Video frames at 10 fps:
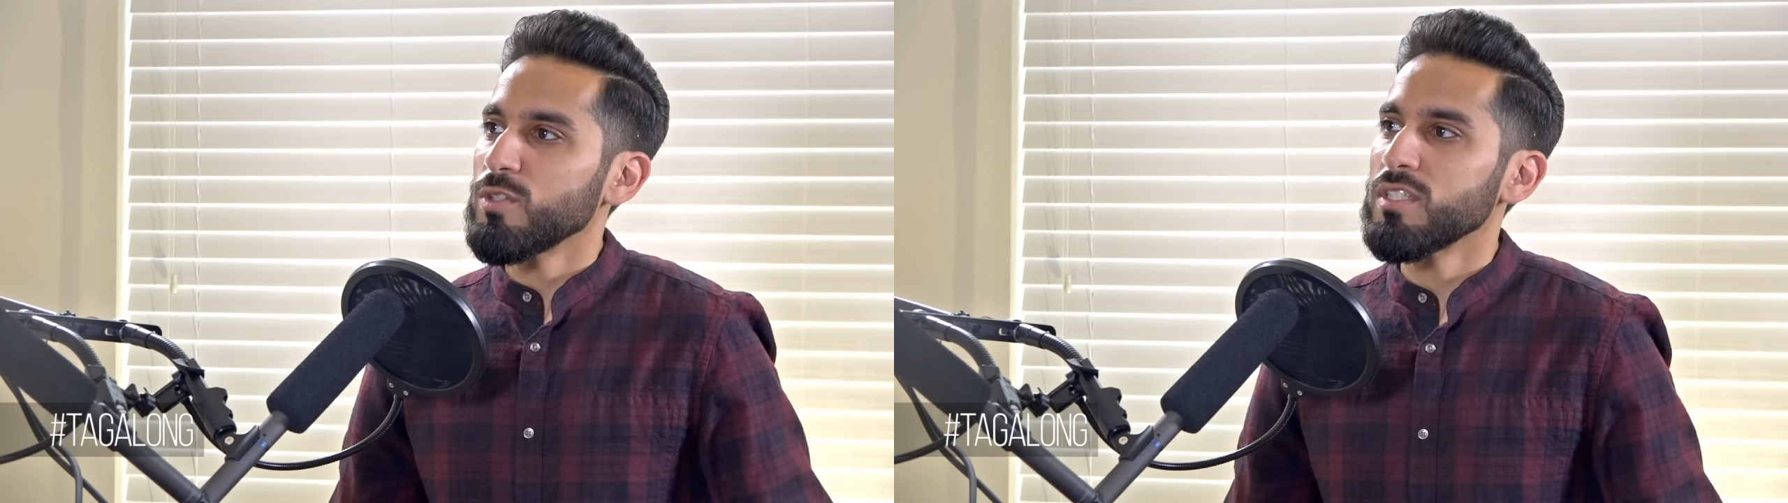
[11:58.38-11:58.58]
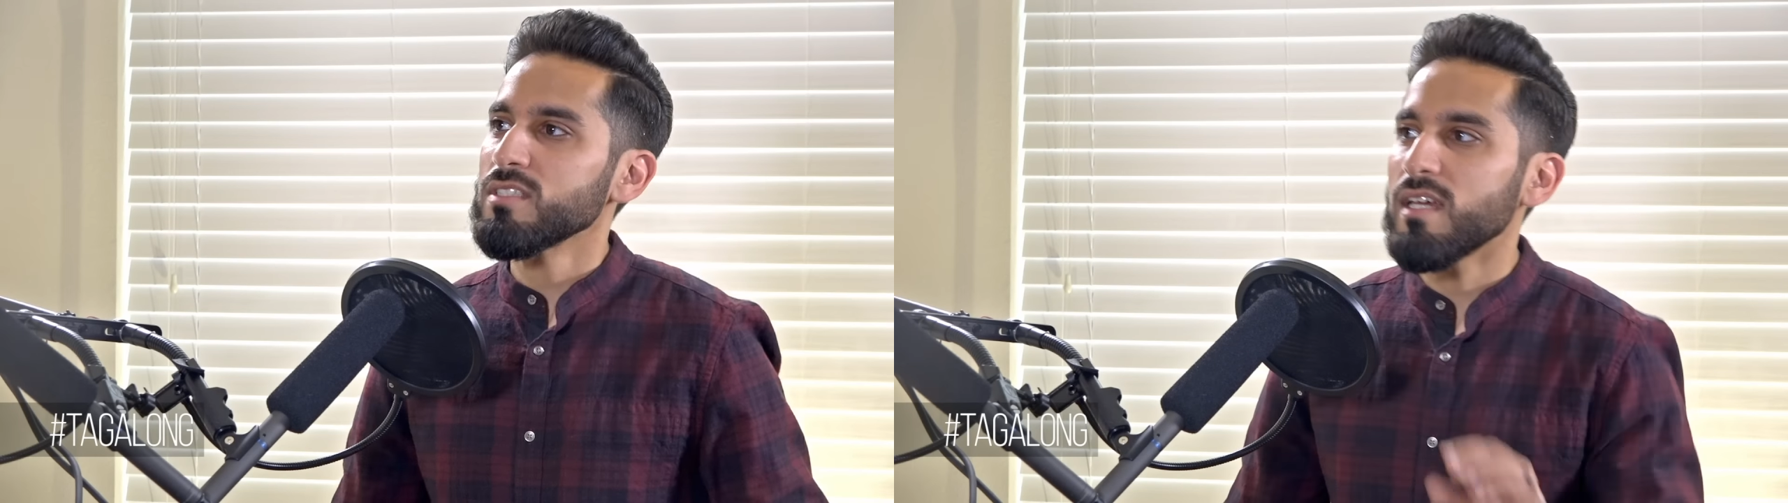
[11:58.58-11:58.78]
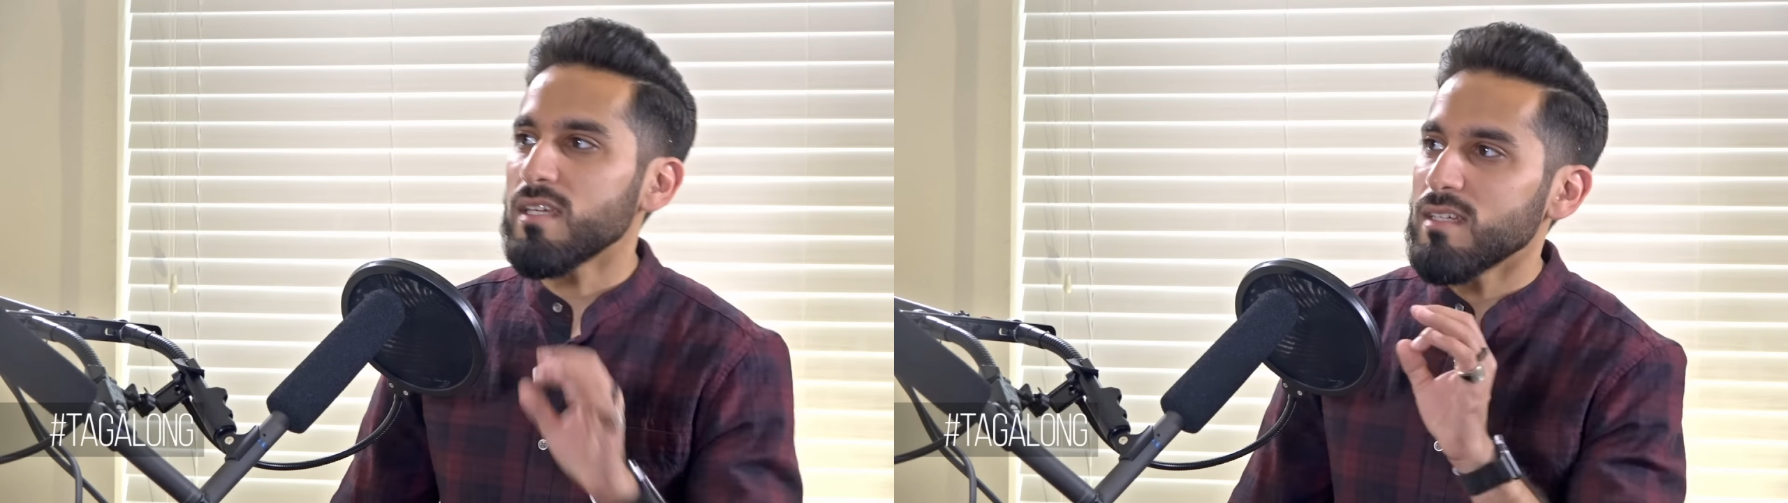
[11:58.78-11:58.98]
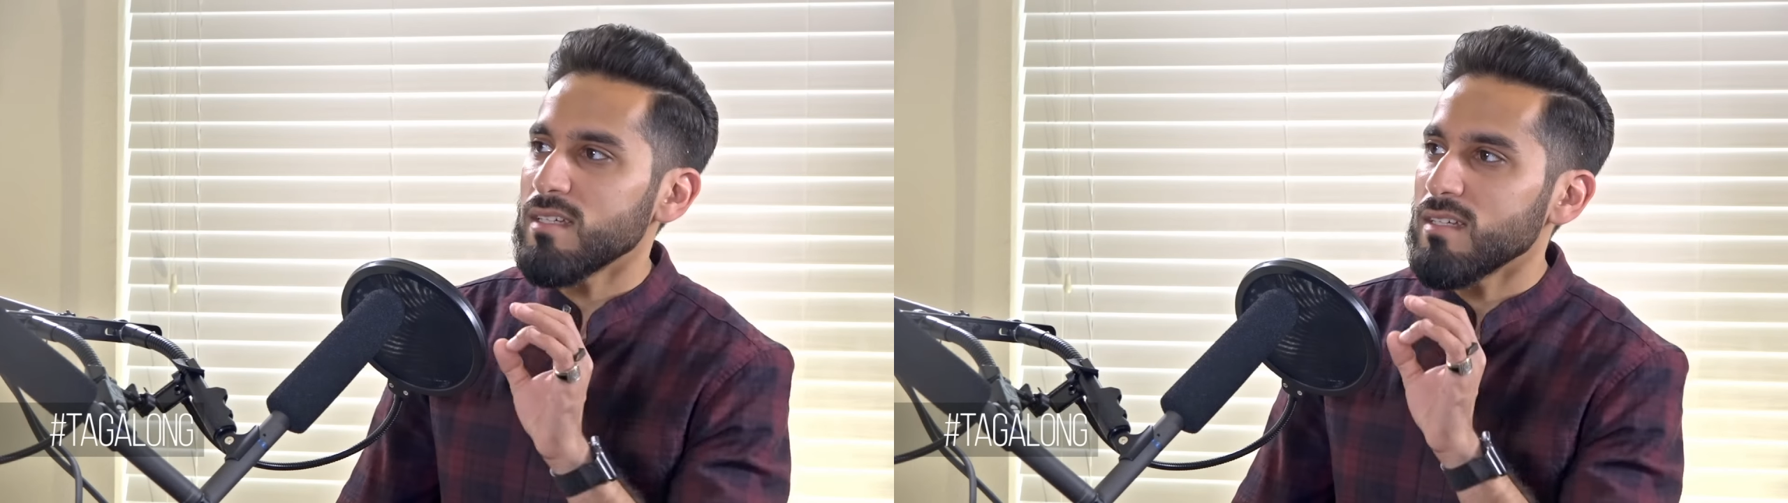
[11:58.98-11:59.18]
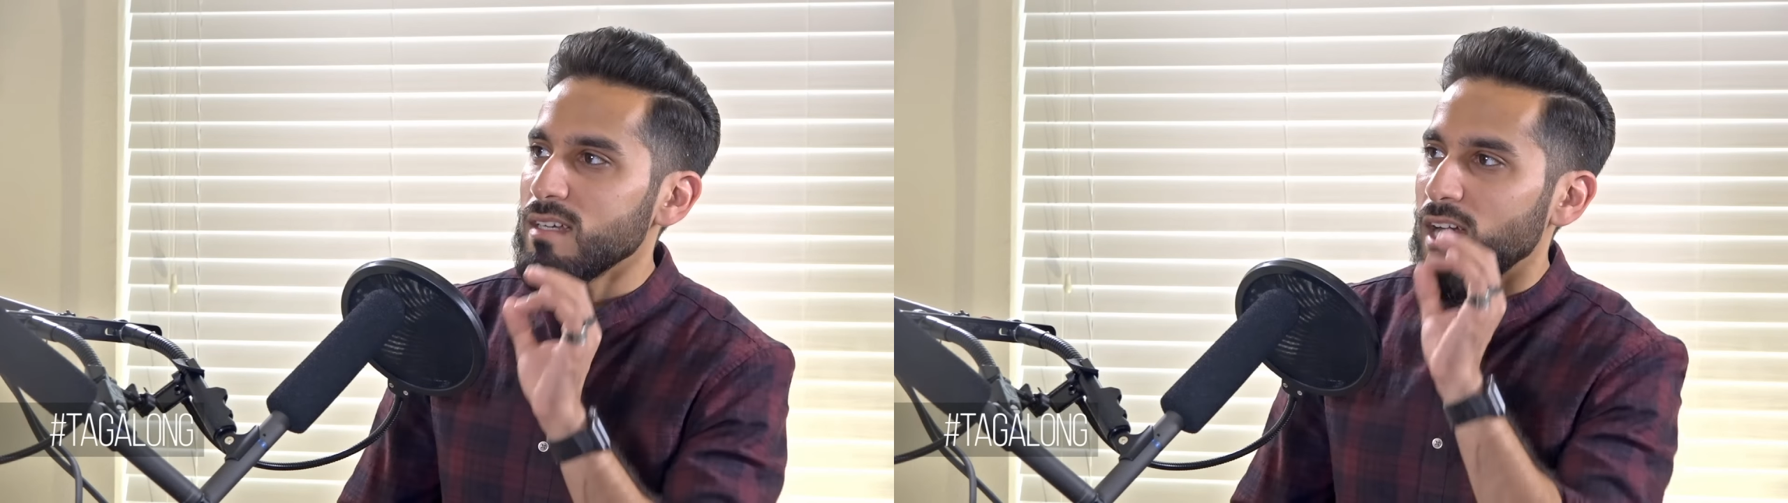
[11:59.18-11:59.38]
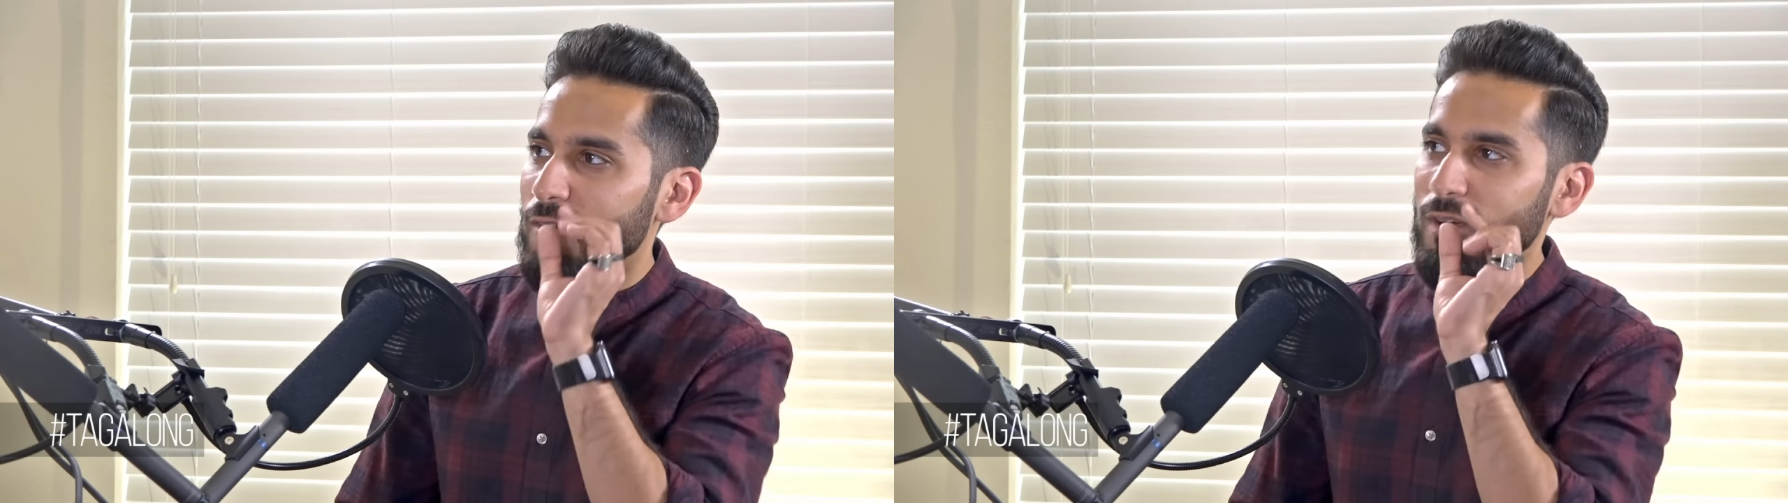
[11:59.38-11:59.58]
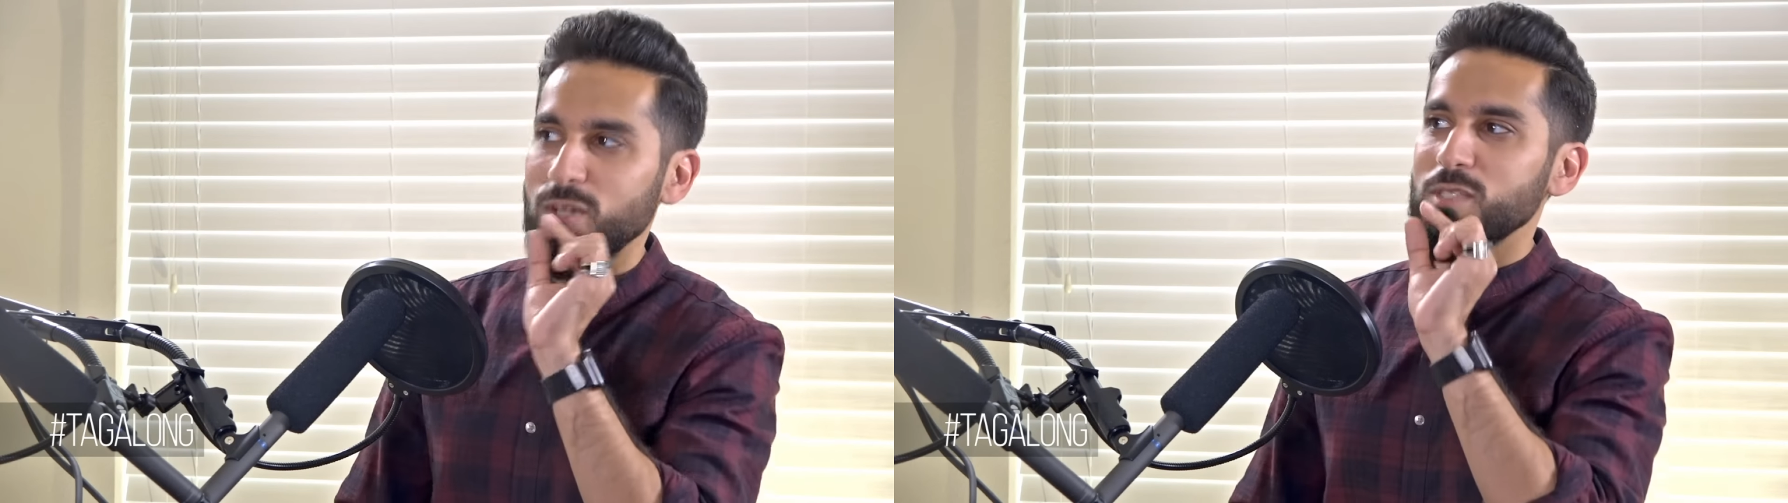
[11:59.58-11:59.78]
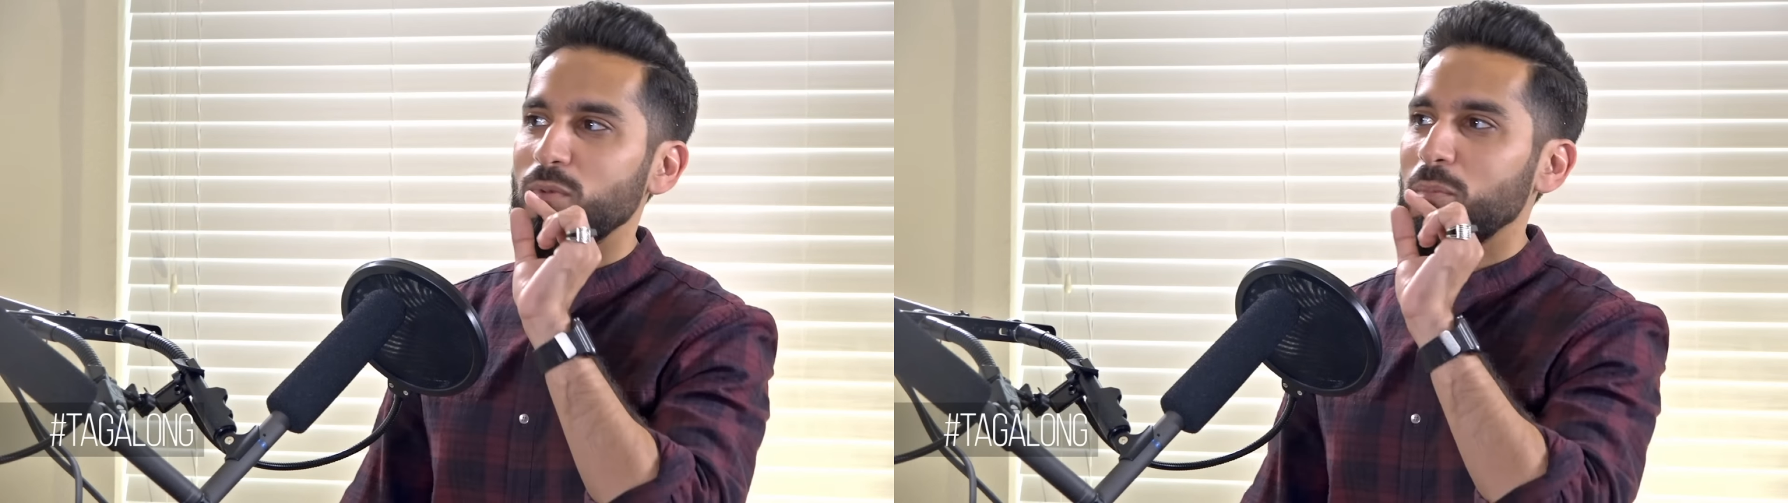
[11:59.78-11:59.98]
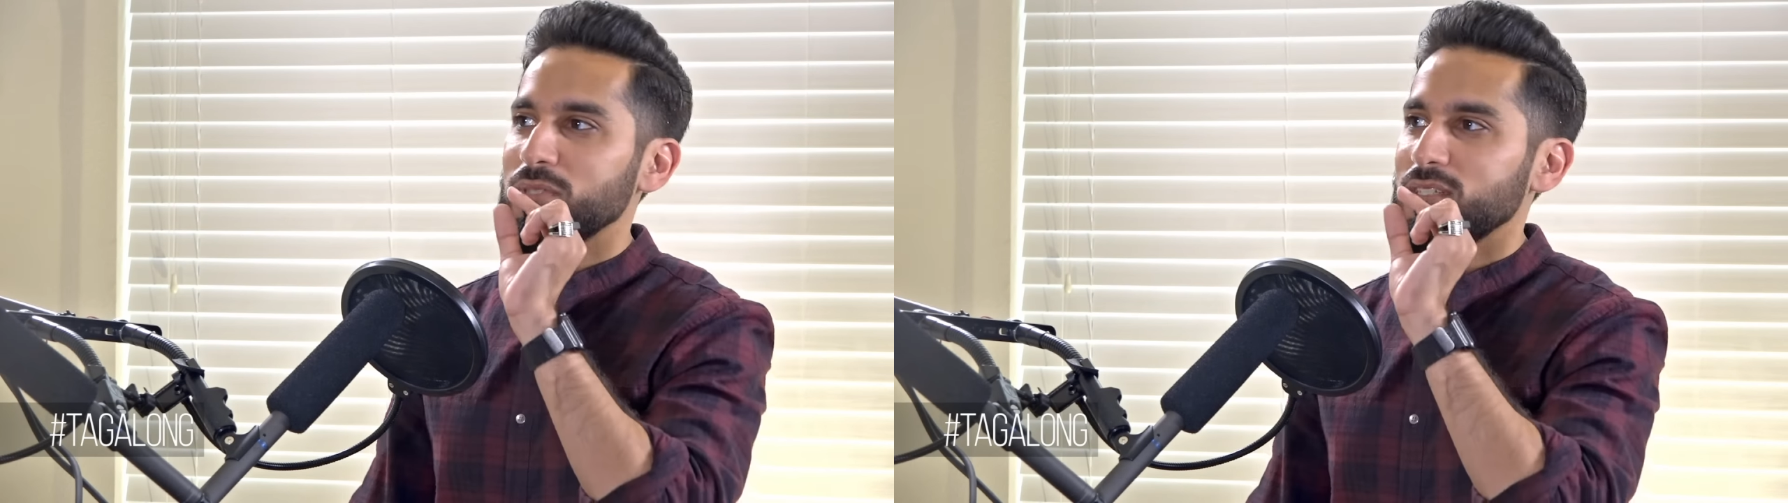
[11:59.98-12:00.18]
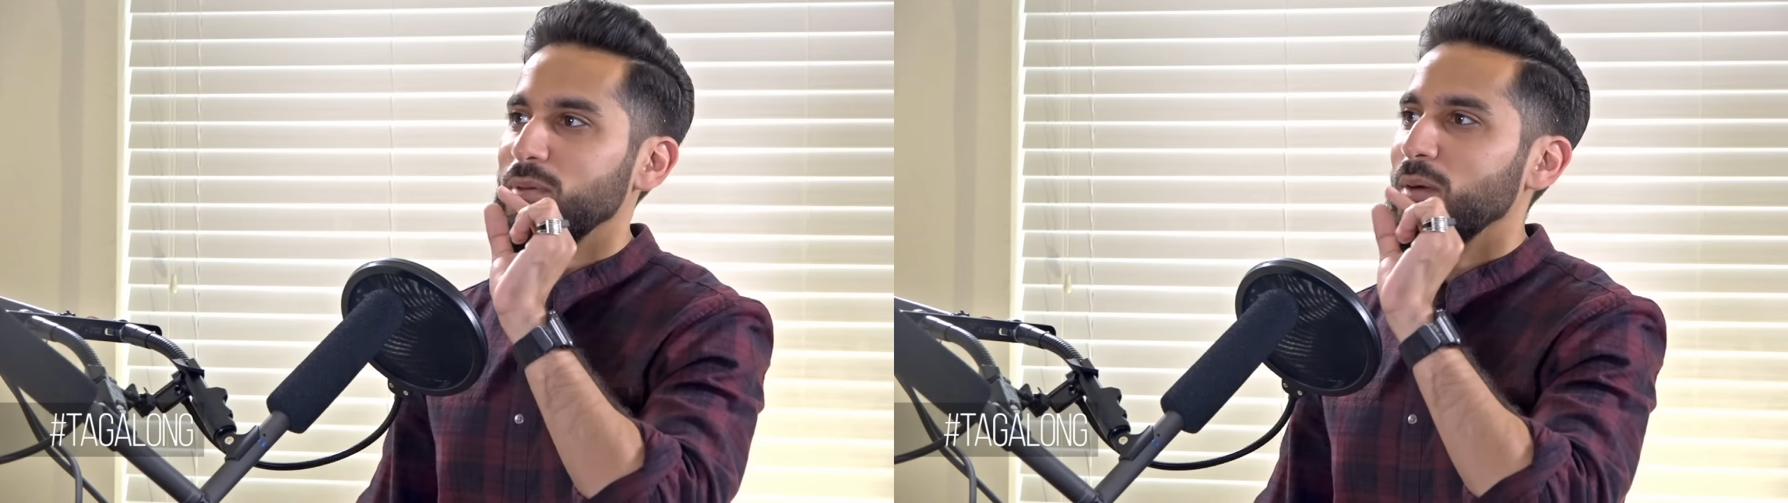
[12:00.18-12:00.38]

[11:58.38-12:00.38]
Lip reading: So there's like a very small percent of the